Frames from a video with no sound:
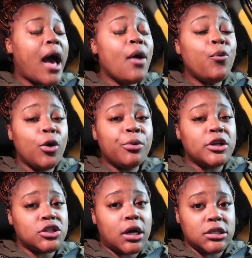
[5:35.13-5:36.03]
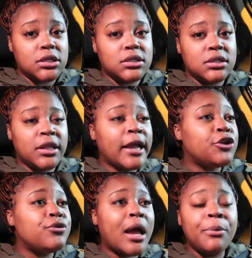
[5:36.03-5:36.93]
I will press charges.
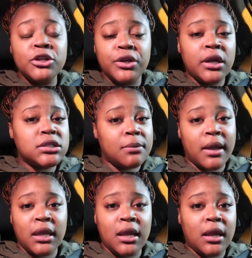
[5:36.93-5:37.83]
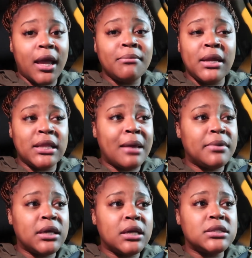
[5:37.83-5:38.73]
Like, do not put your hands on my kid. I mean that,
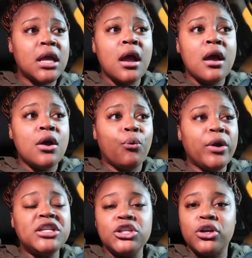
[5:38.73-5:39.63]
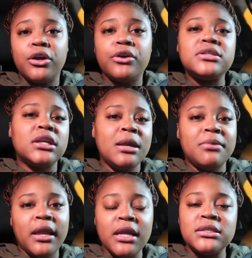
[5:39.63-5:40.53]
because we teach our girls to
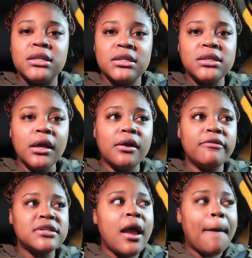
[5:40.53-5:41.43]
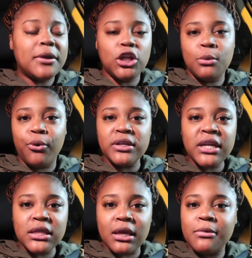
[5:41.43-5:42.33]
keep their hands to themselves, but then the boys
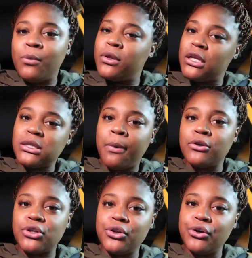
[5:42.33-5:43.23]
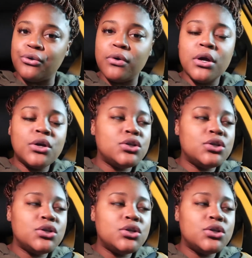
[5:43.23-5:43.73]
hit them, then what they supposed to do?